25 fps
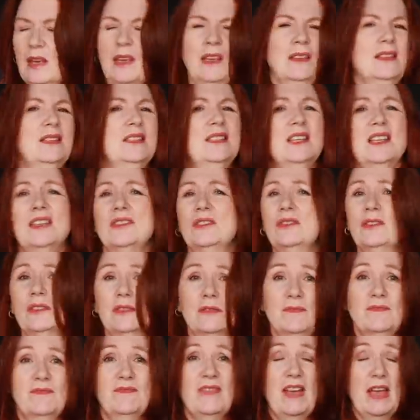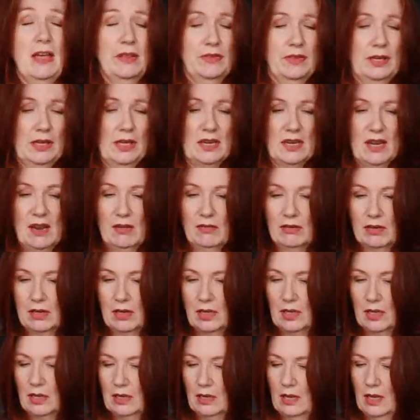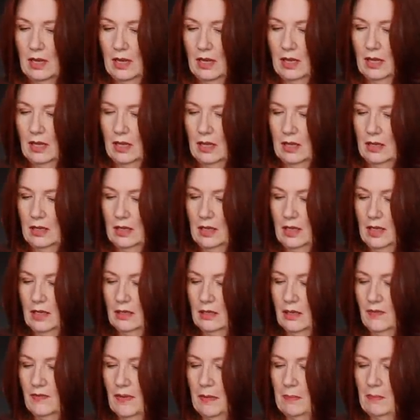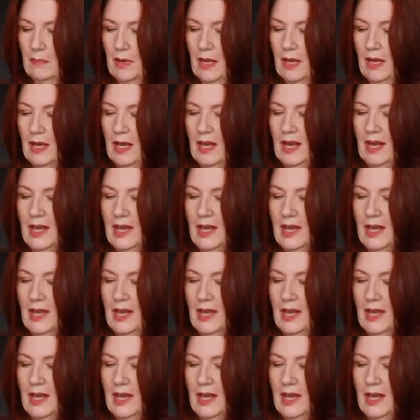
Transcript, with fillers: Stitch Fair thing in Harrogate uh, in November.